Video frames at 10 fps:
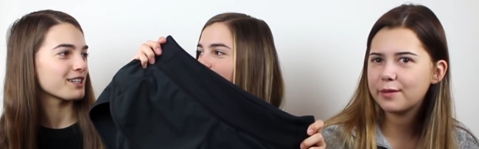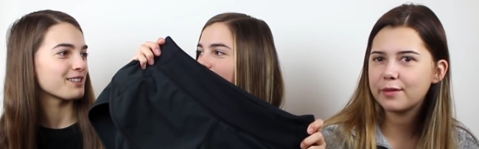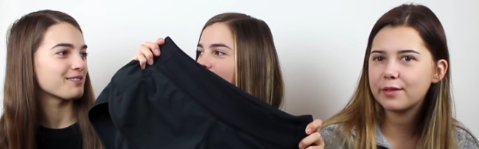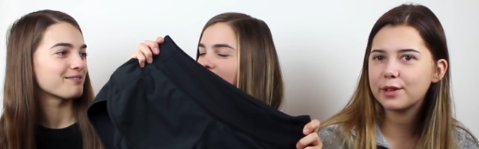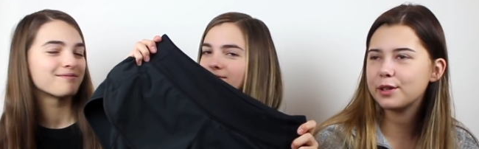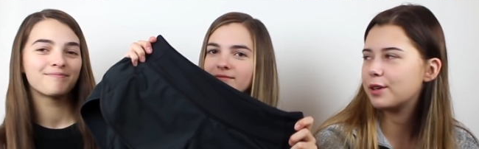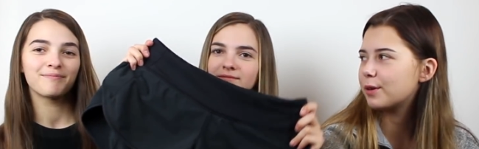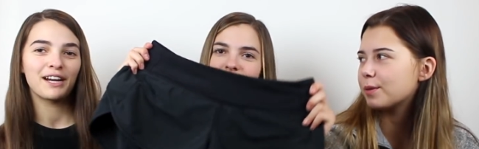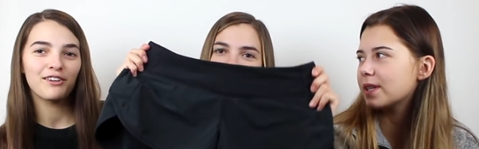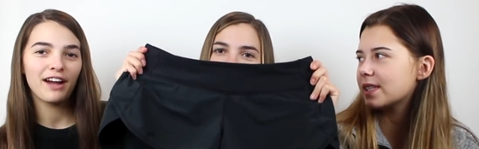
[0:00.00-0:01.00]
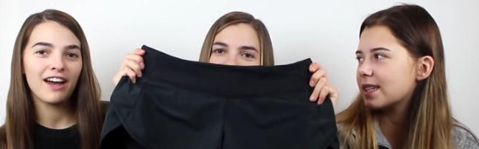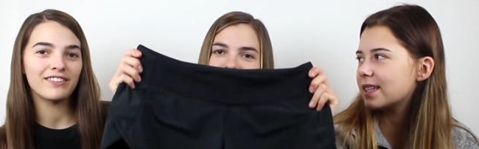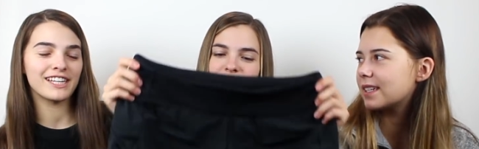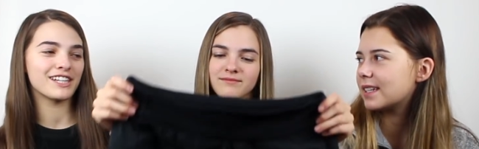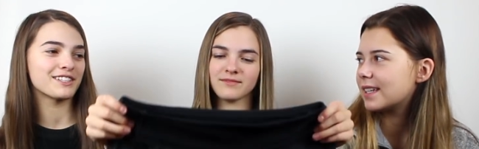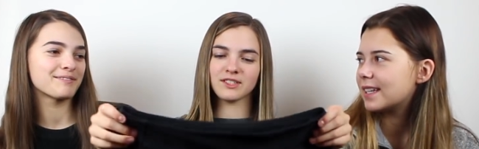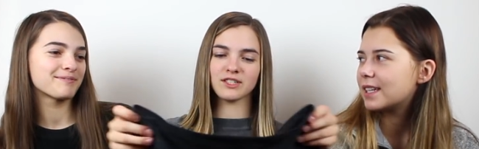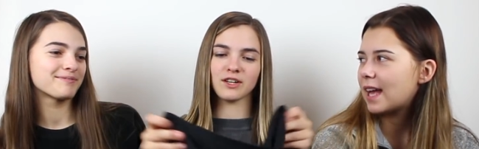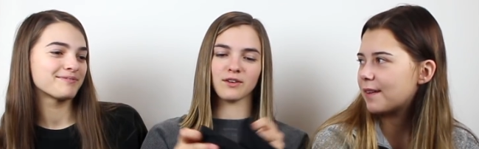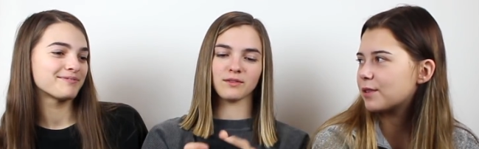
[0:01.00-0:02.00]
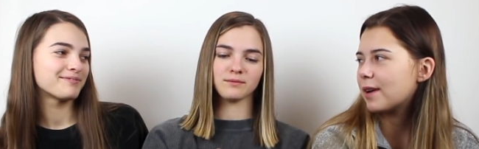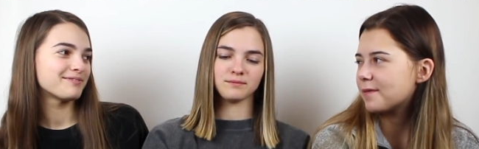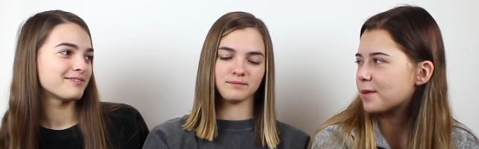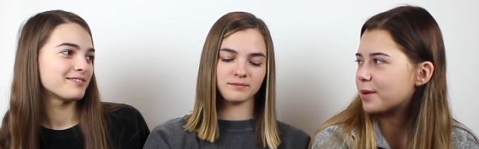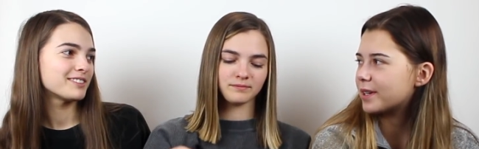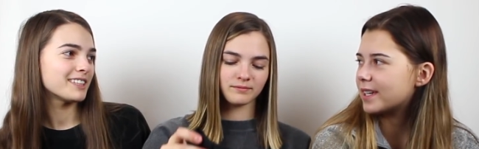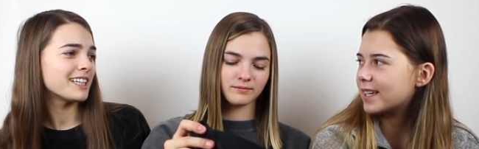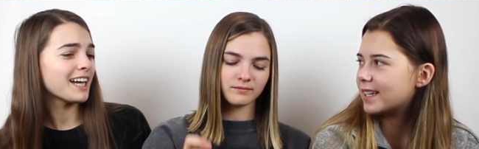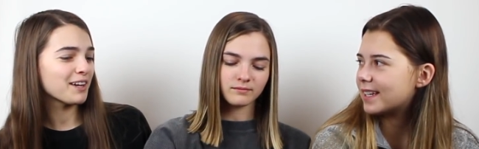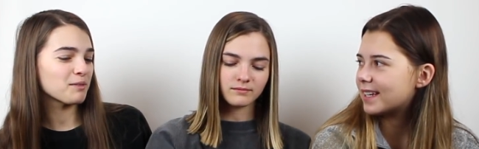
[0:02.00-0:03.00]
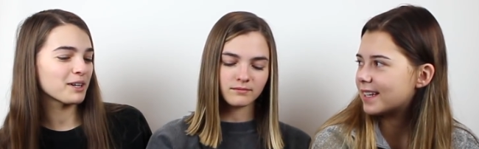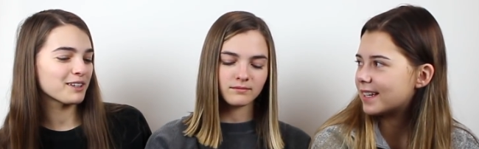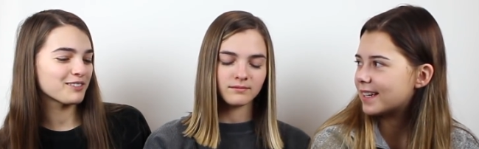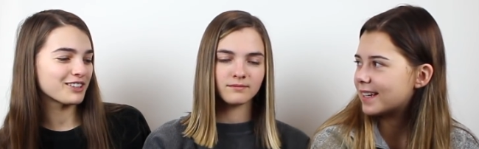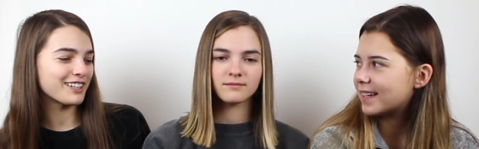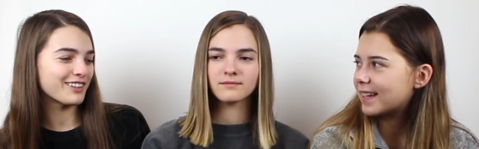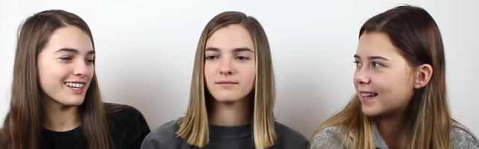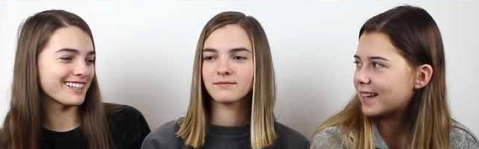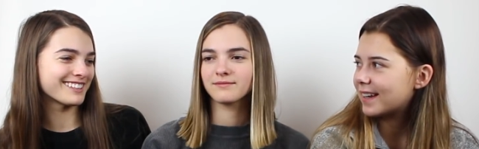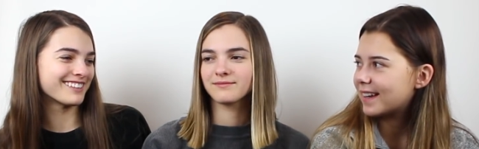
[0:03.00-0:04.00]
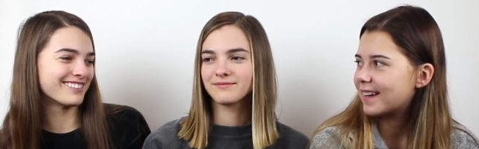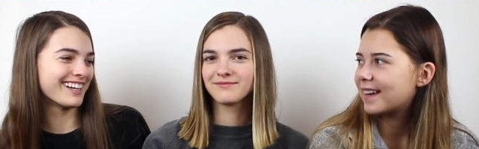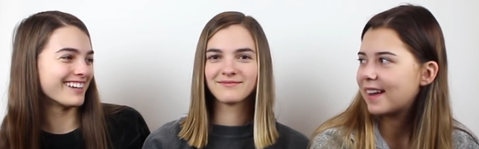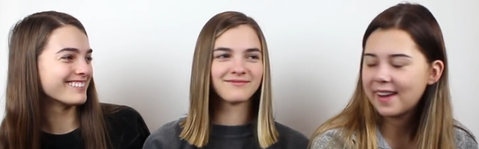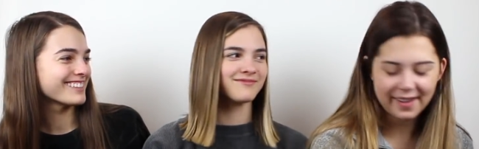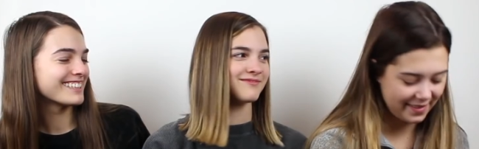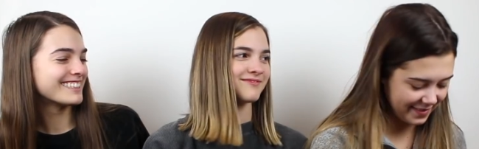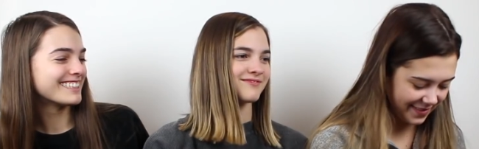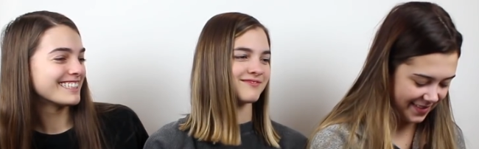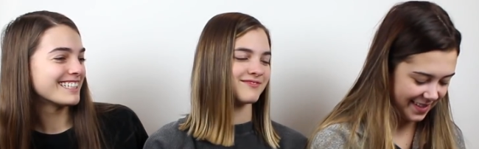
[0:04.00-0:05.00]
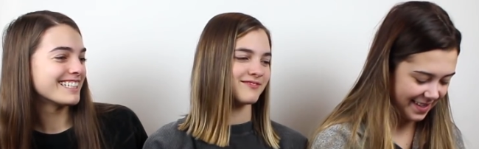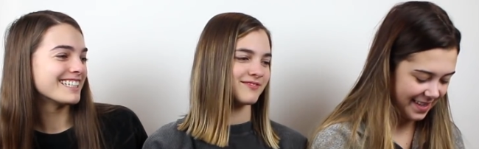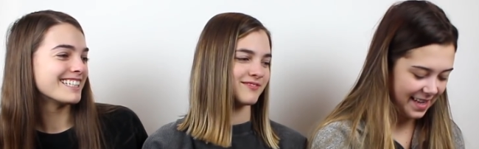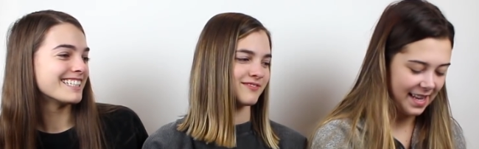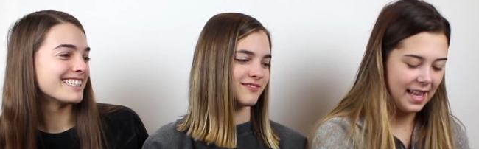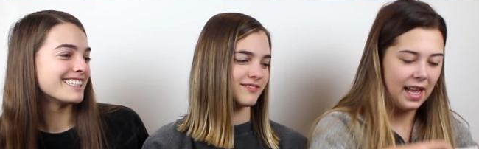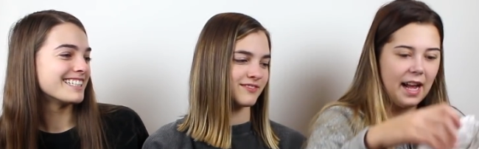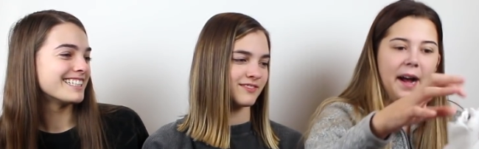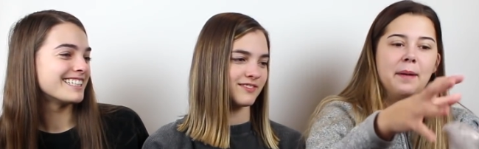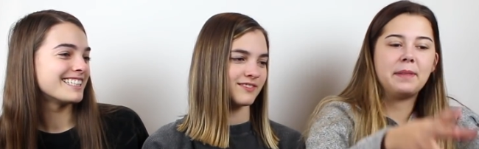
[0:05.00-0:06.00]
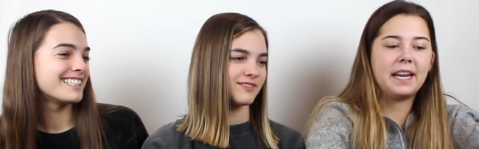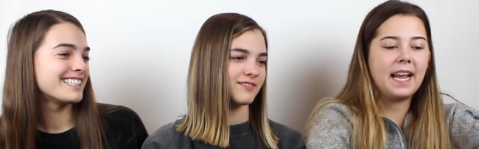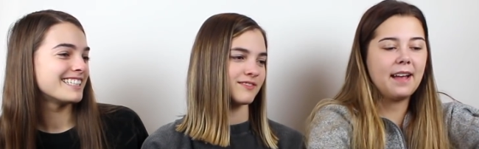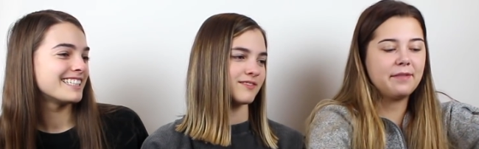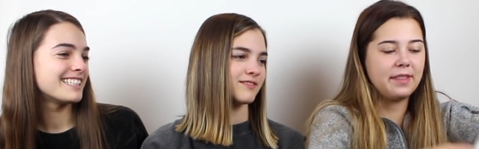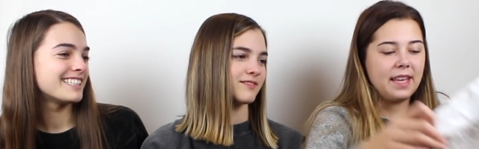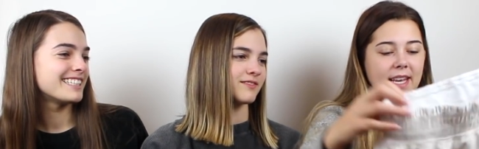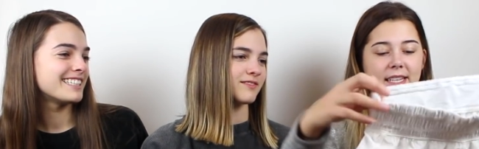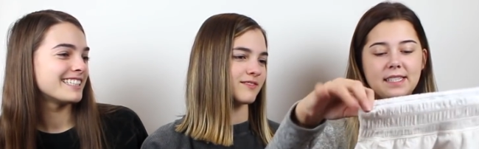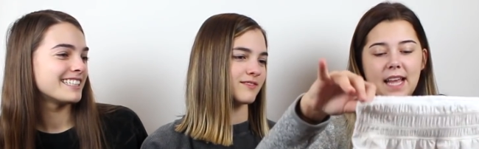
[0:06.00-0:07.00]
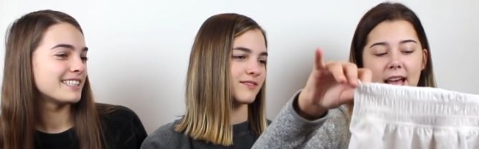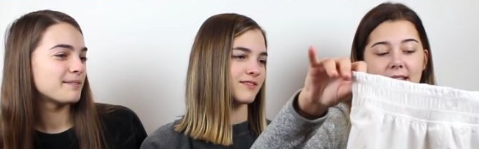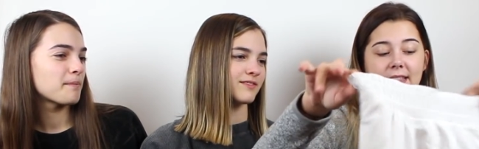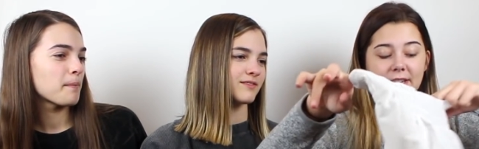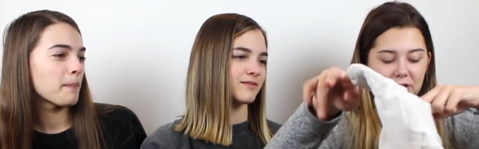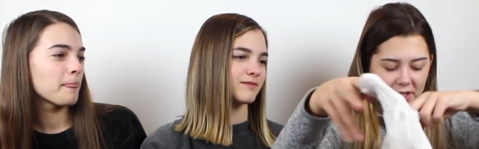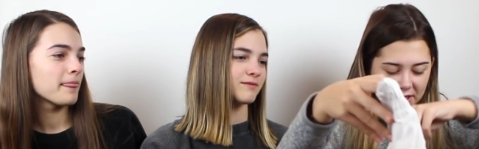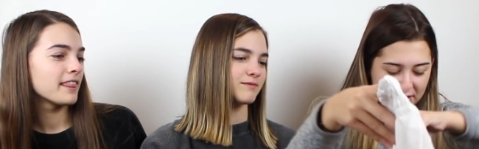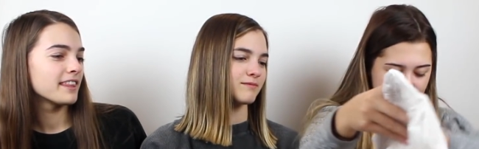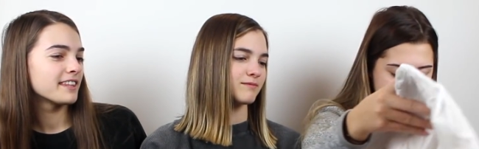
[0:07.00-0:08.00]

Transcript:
Speaker 1: too, no, but I don't have it here. So. Have you ever worn it? Yeah, I wear it for tailgating sometimes. Oh.
Speaker 2: Um, then I have this. I literally...